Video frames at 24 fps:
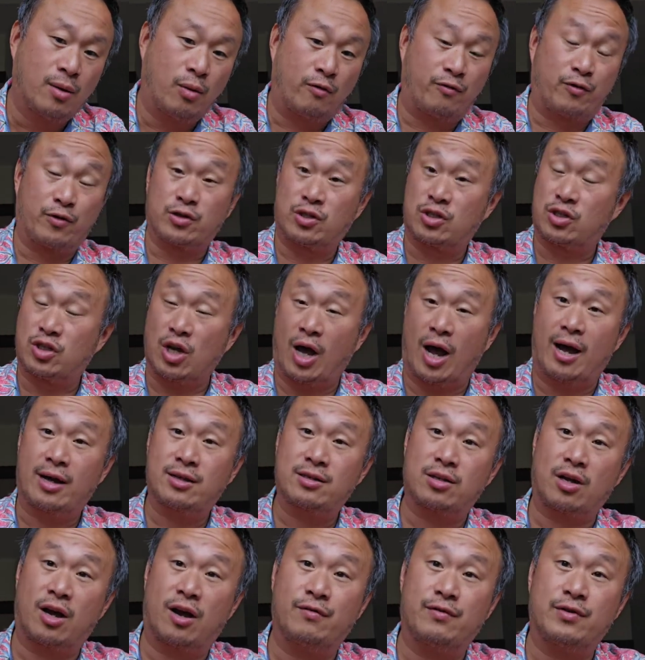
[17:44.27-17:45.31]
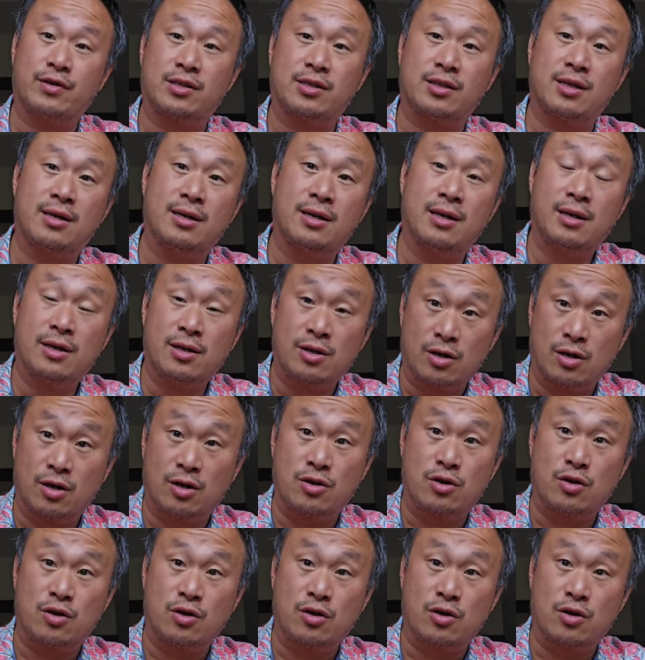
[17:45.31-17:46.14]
Well, for stocks, obviously, you know,